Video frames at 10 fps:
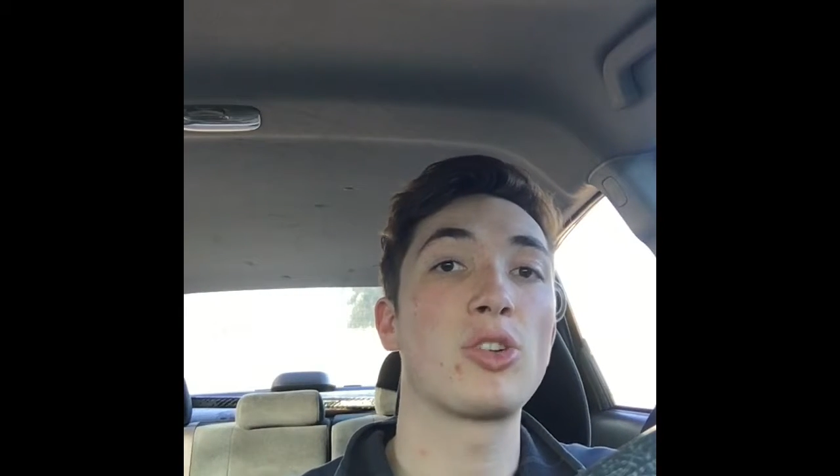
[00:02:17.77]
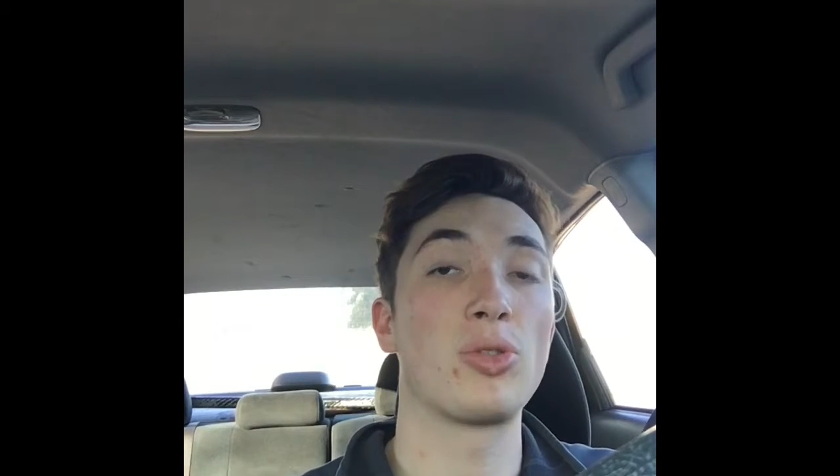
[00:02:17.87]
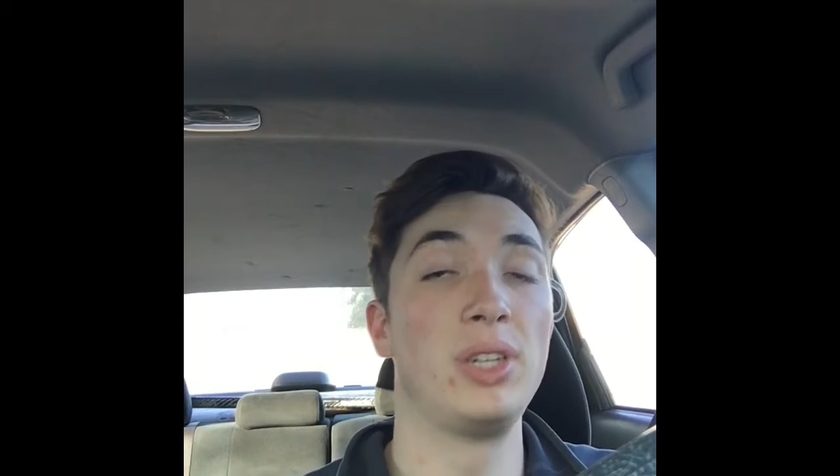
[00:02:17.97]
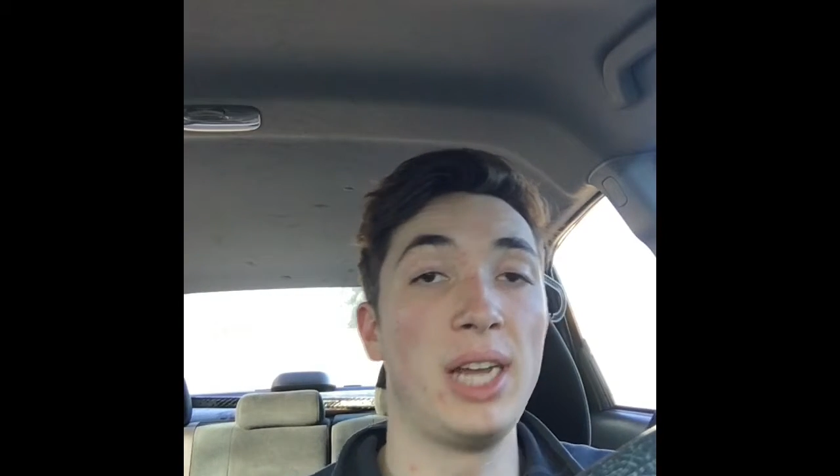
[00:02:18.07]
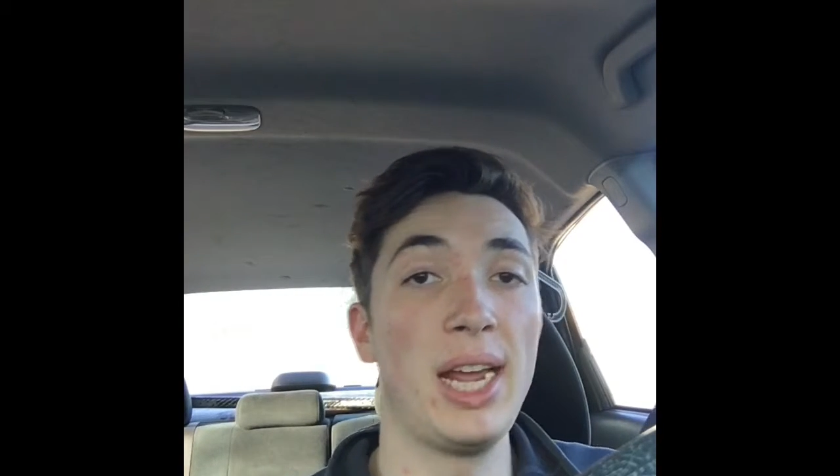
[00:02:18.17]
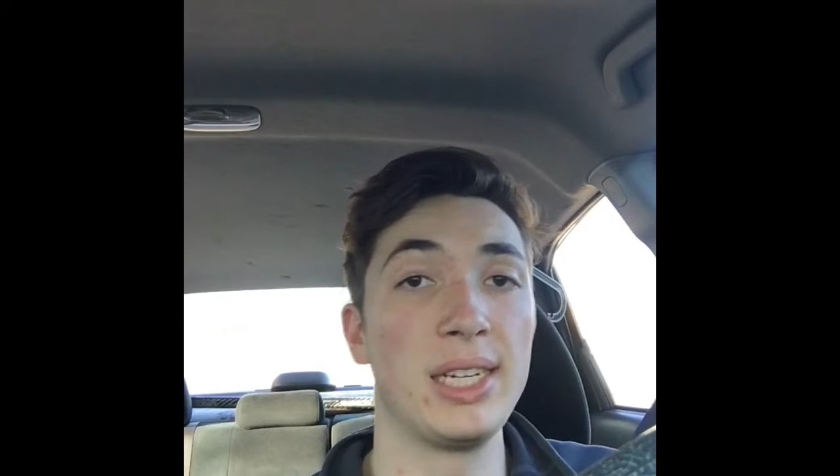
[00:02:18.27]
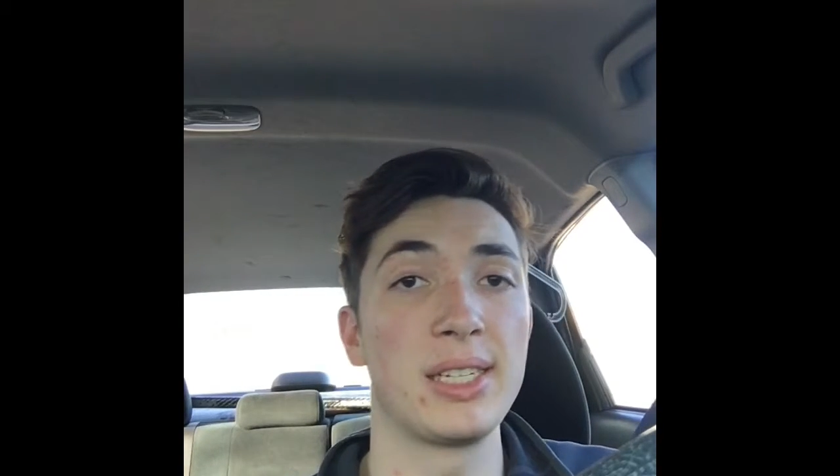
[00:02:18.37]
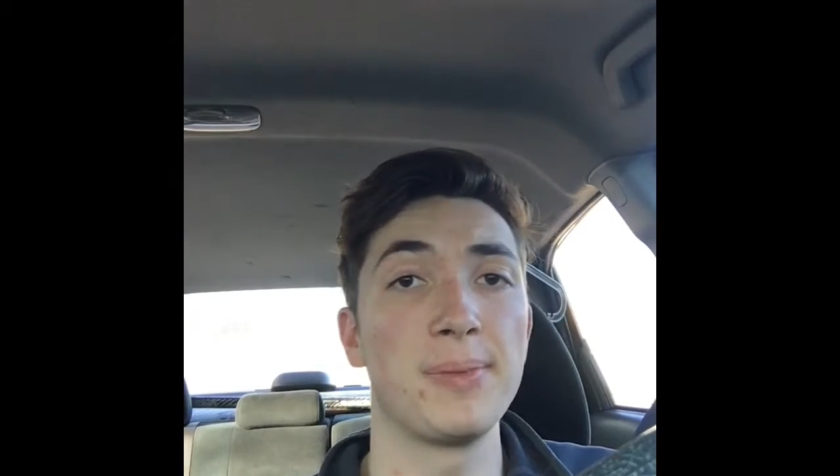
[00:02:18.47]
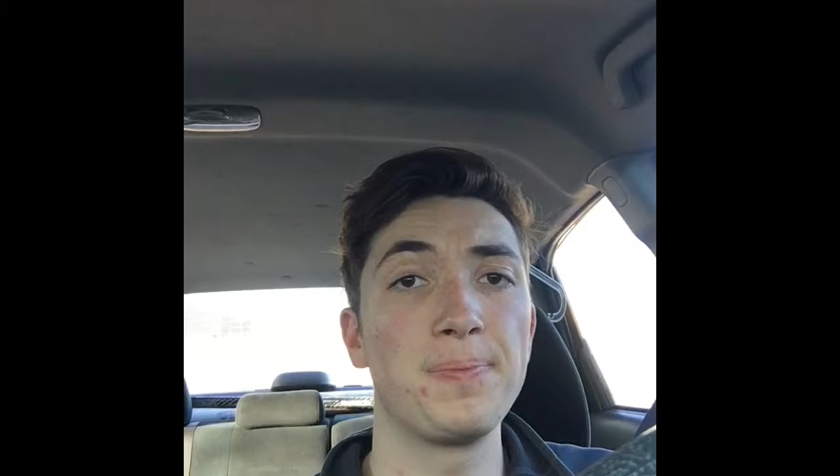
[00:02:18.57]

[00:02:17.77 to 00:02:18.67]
create.